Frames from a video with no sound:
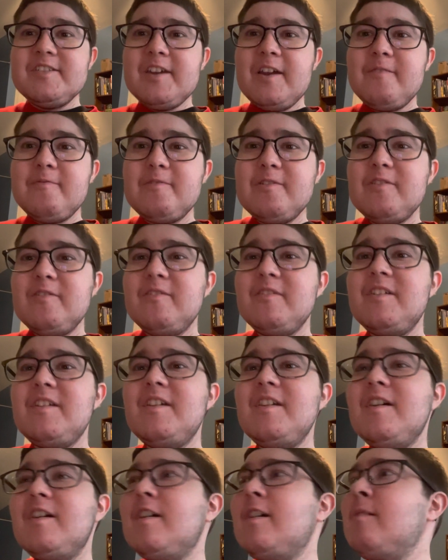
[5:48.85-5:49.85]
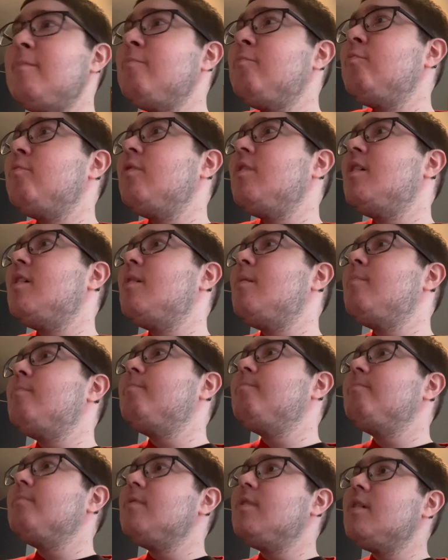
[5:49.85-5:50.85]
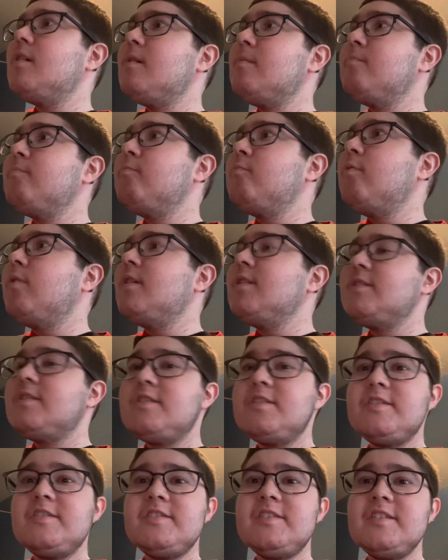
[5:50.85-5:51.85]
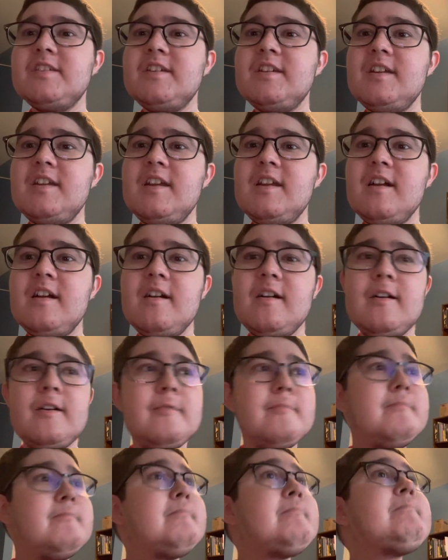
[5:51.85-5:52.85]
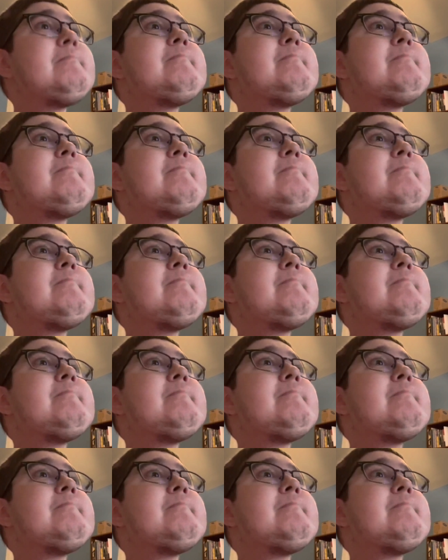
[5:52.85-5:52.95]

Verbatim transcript: I really um um um want to see um